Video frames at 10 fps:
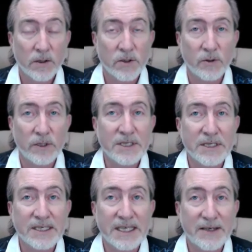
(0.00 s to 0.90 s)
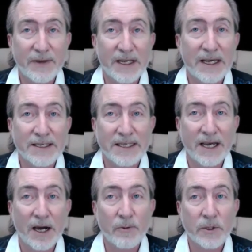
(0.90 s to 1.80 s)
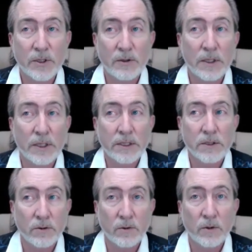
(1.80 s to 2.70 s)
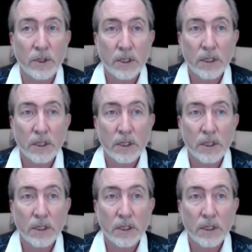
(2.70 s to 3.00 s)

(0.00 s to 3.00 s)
So this has given us the opportunity to